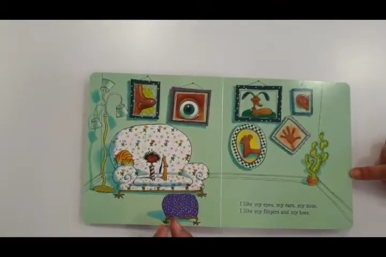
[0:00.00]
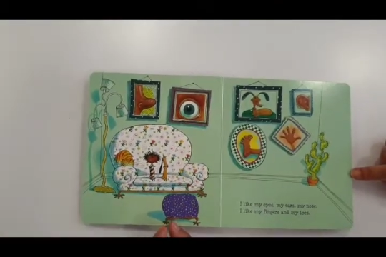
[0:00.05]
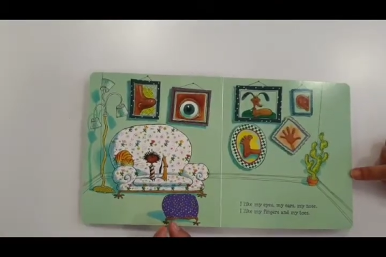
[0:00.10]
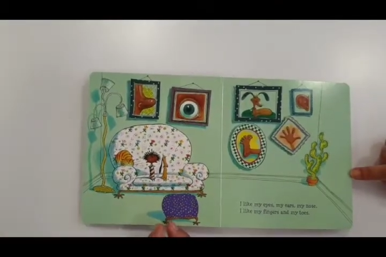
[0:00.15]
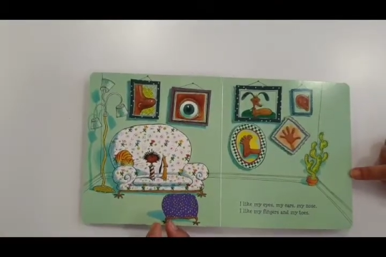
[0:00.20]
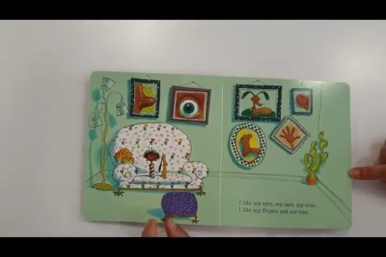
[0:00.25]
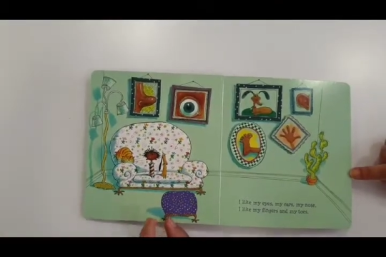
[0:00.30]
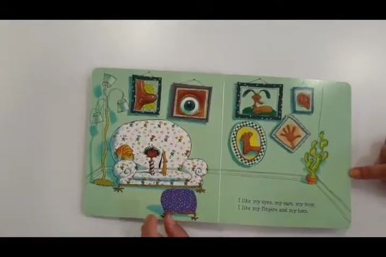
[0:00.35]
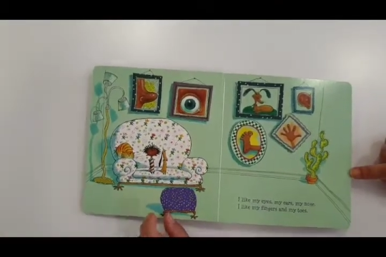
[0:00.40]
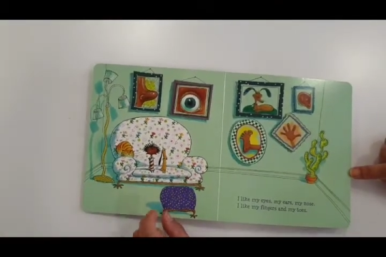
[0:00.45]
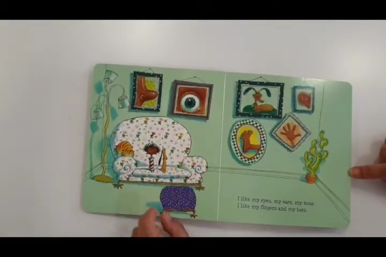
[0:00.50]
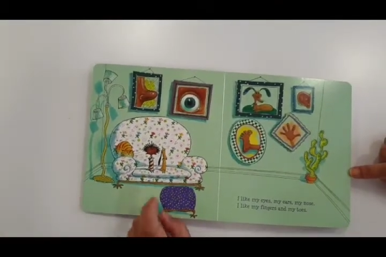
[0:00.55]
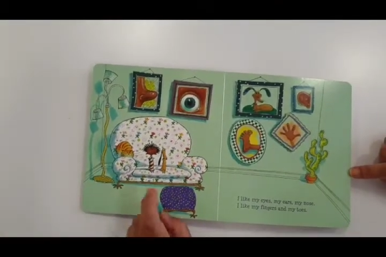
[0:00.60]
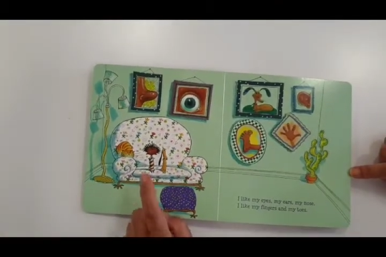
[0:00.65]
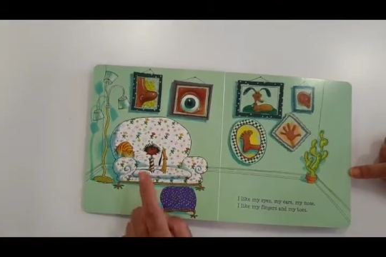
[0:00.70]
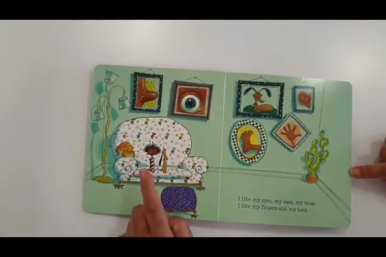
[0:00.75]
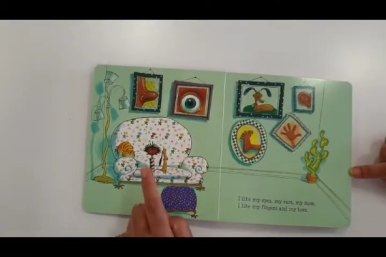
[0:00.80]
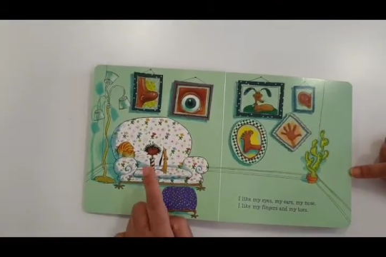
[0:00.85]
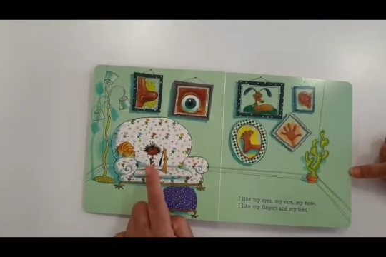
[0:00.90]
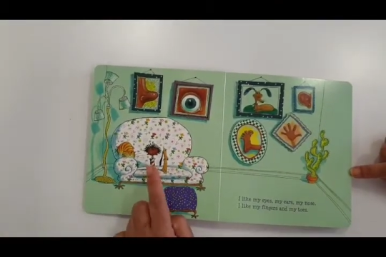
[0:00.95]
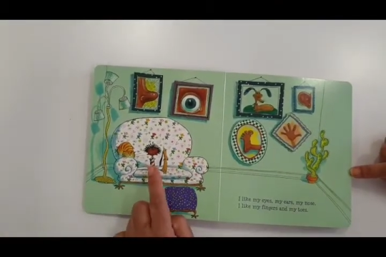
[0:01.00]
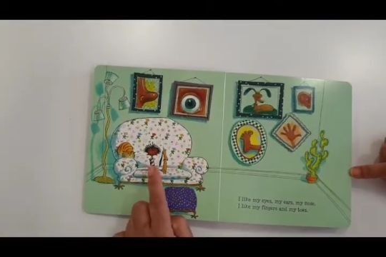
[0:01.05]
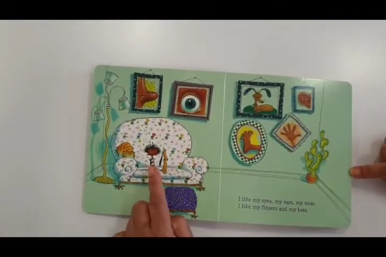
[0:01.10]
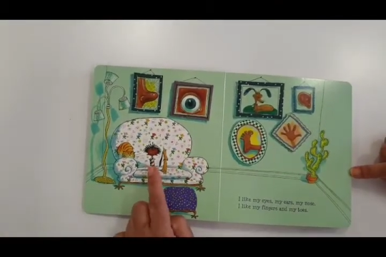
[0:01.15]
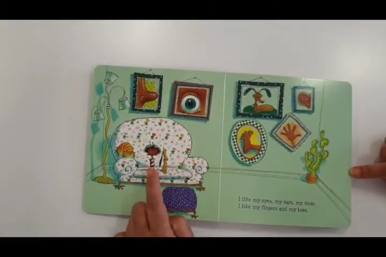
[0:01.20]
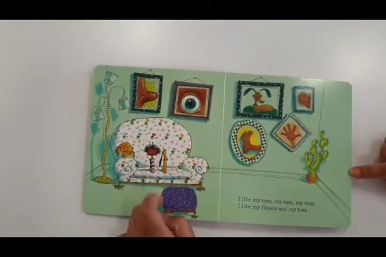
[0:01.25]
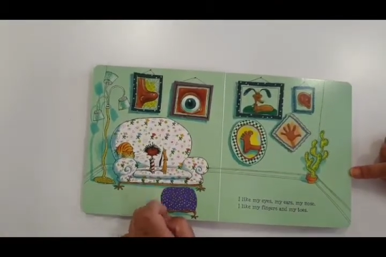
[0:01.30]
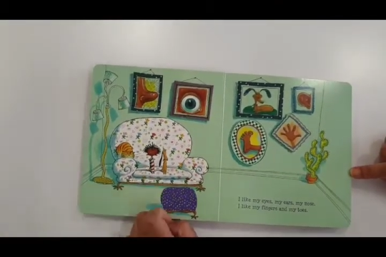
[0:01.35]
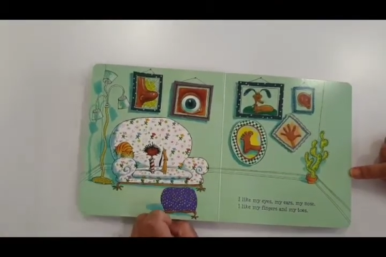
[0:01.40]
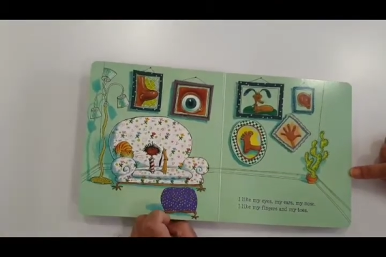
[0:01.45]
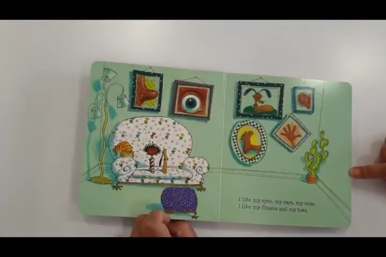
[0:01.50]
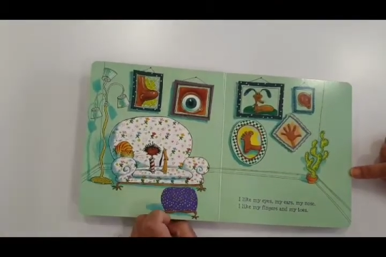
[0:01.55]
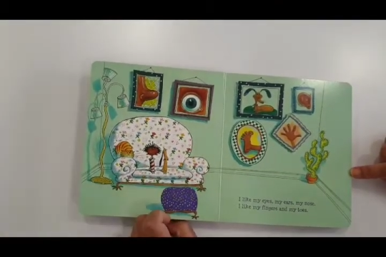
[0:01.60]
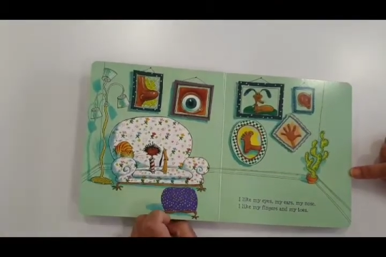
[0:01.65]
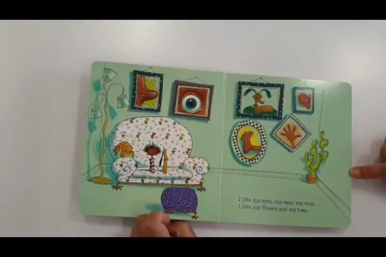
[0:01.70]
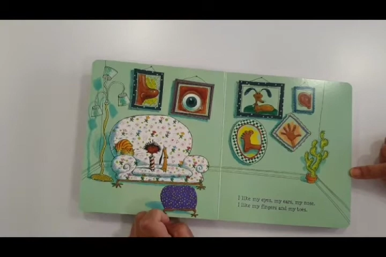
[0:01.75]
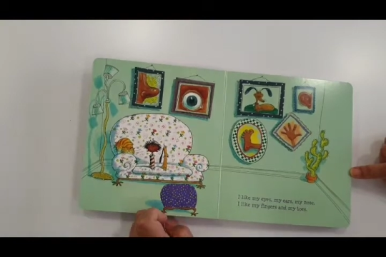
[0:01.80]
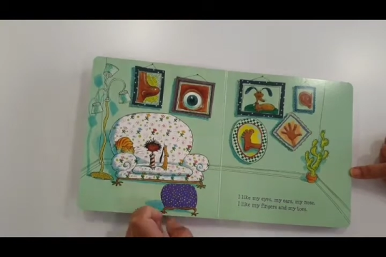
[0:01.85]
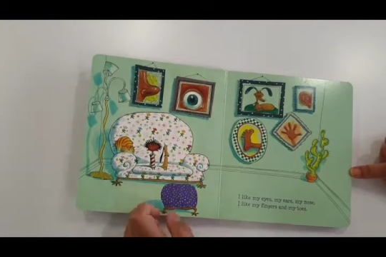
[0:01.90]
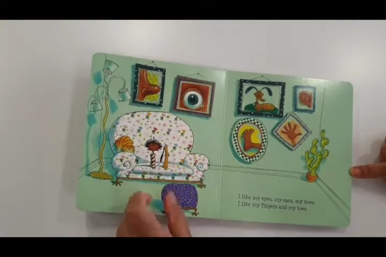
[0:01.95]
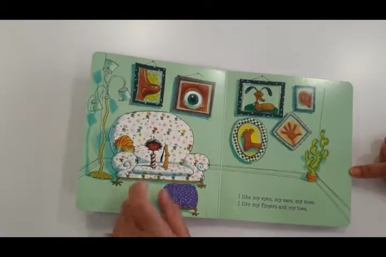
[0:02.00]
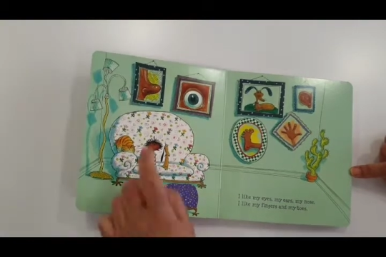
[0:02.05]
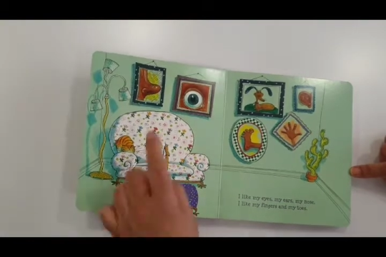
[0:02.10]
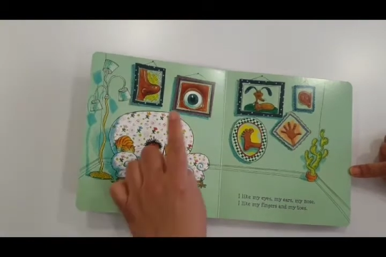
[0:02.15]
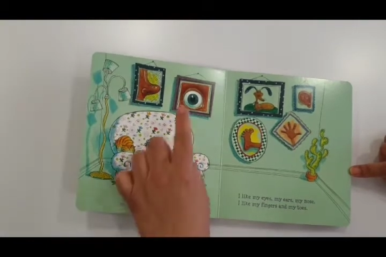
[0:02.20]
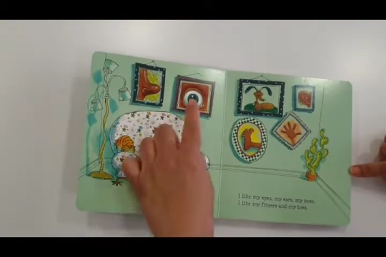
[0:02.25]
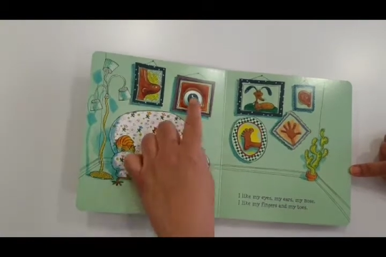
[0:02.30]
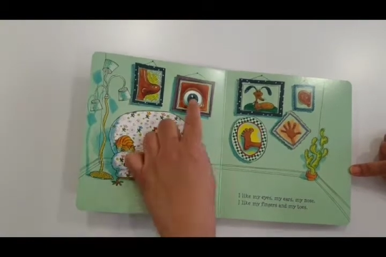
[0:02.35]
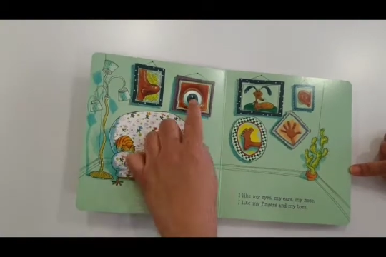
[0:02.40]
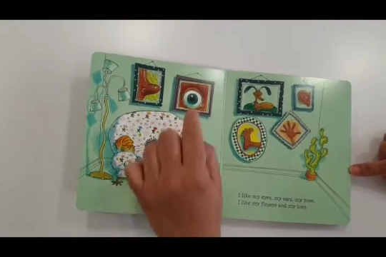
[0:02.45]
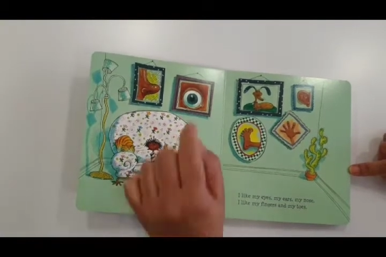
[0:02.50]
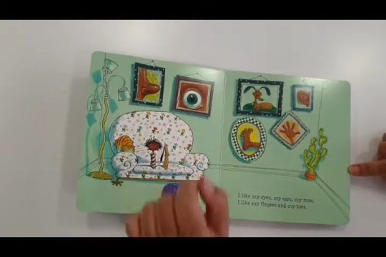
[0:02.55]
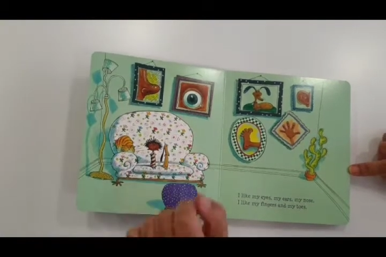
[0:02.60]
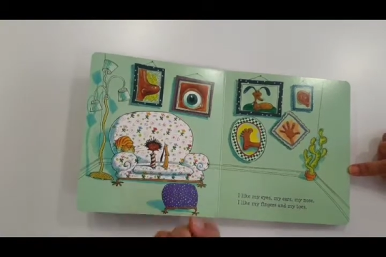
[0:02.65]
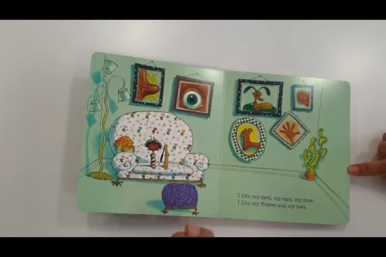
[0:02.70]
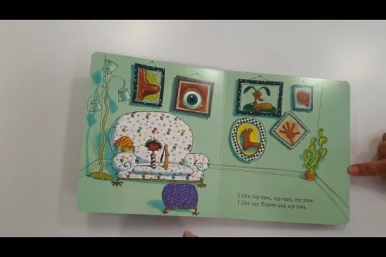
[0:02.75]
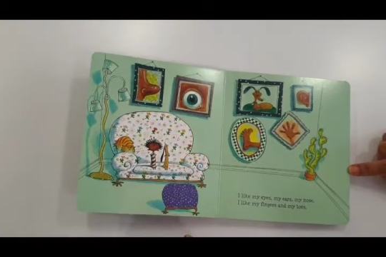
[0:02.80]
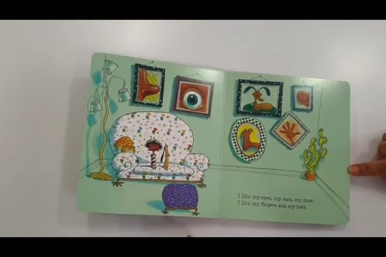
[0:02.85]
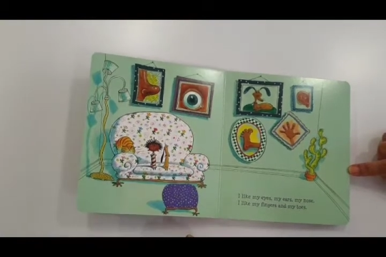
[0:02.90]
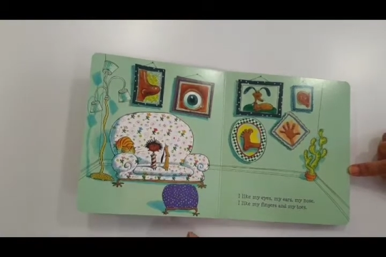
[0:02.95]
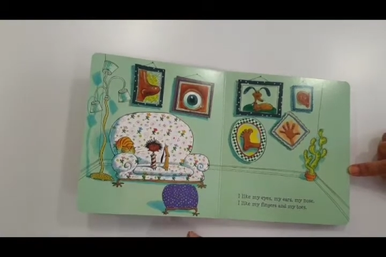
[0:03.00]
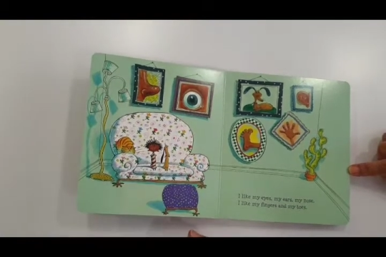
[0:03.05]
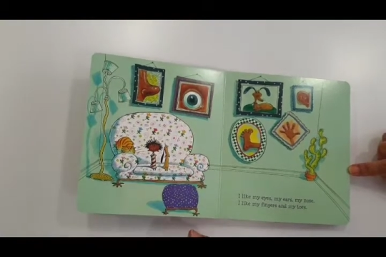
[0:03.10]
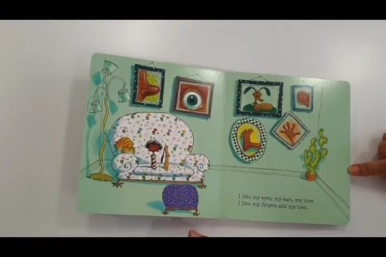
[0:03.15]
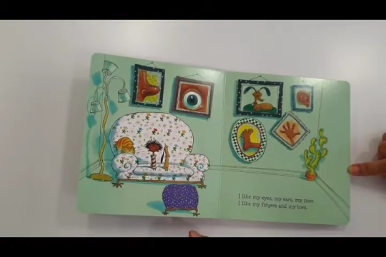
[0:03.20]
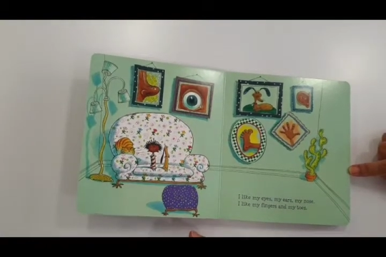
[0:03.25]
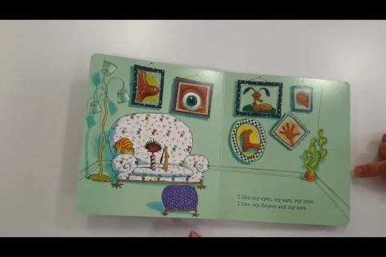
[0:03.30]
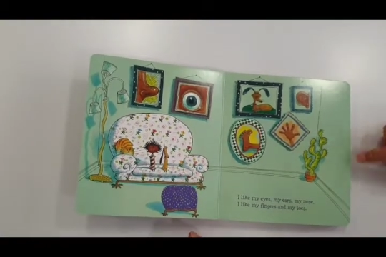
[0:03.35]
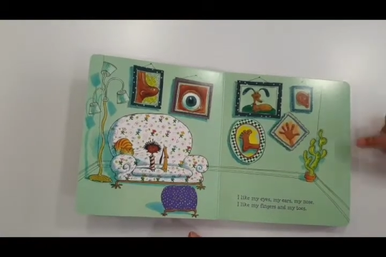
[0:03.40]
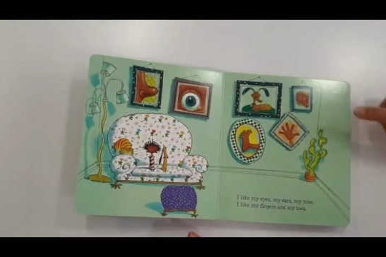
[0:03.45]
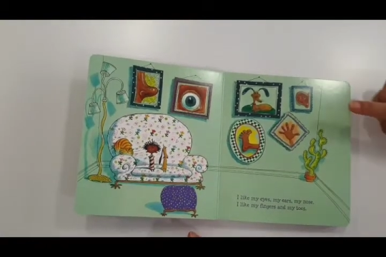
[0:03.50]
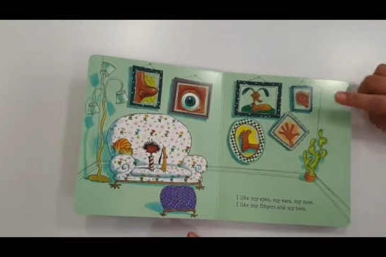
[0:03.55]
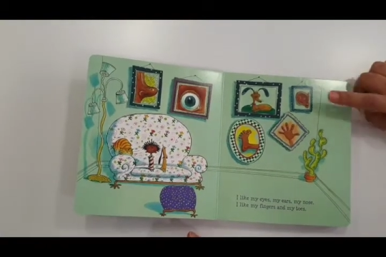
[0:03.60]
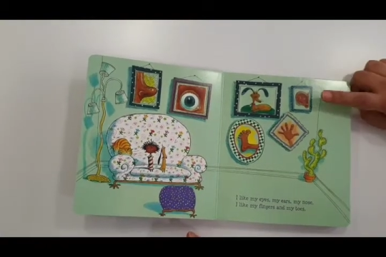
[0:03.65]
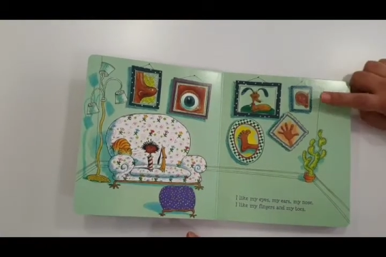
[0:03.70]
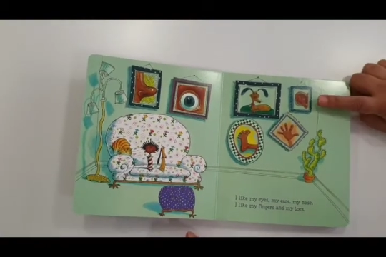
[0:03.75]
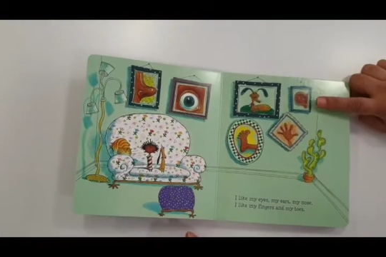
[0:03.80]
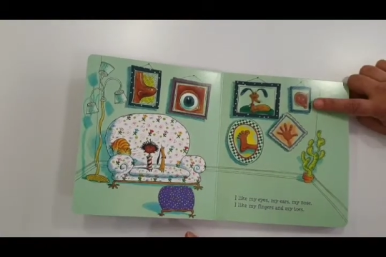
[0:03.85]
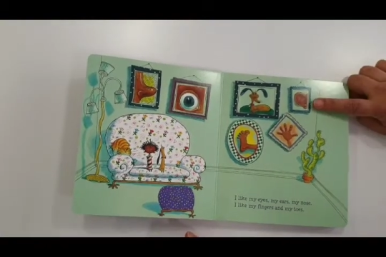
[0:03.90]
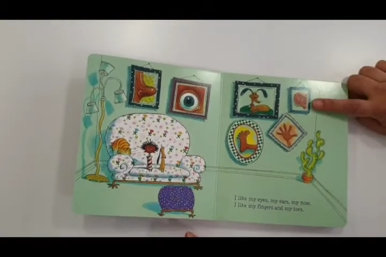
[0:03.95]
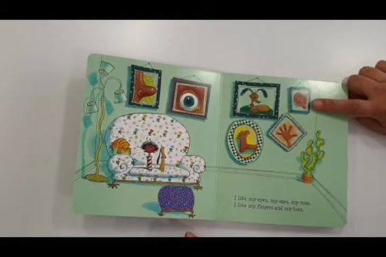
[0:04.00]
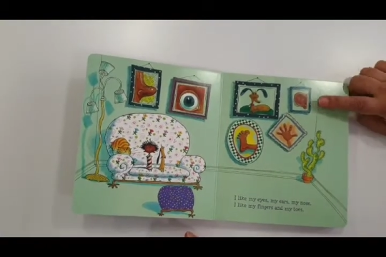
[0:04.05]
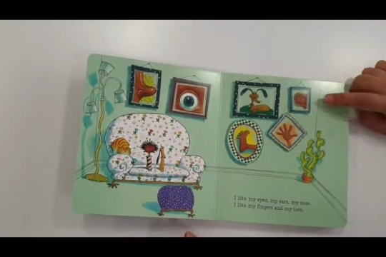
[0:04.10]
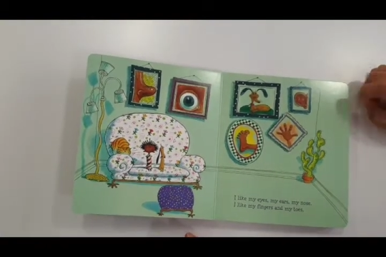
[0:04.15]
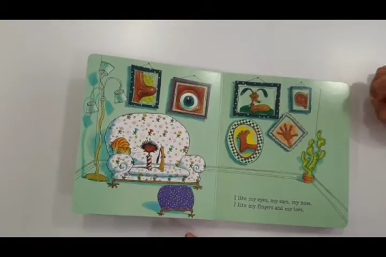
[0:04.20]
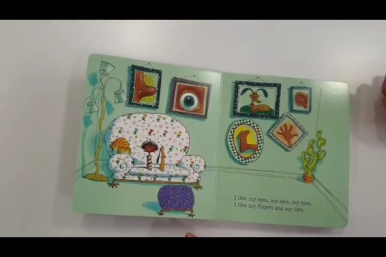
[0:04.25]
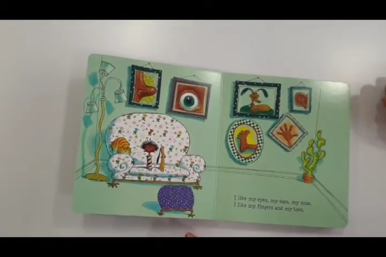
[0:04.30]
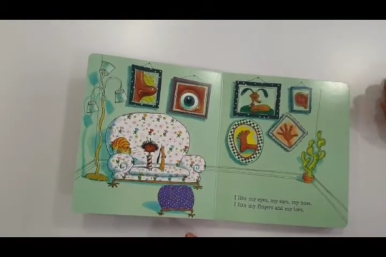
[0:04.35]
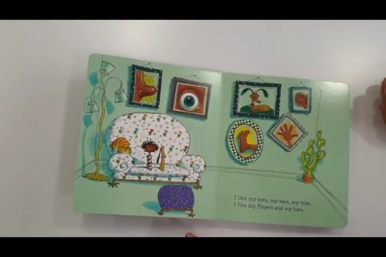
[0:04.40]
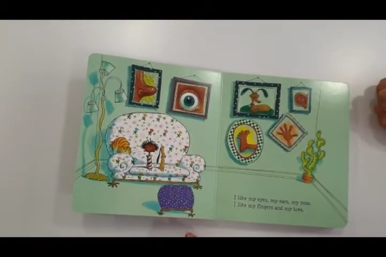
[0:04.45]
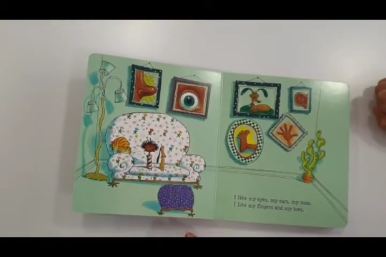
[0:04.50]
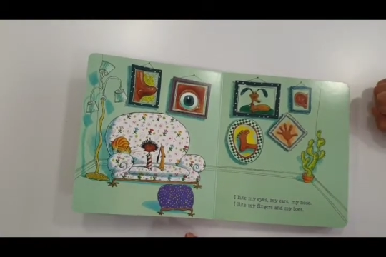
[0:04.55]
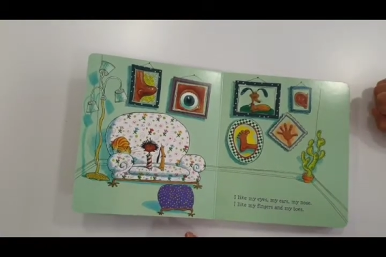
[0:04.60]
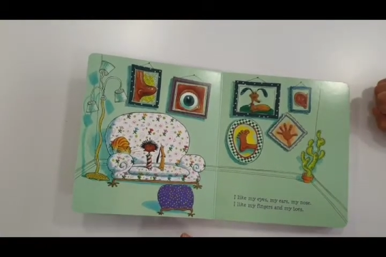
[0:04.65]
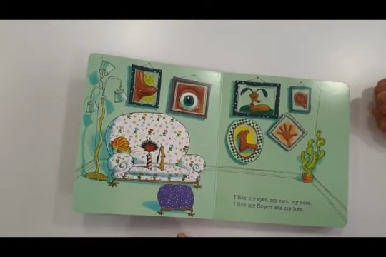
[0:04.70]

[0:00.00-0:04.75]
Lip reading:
Nobody's mouth can be seen.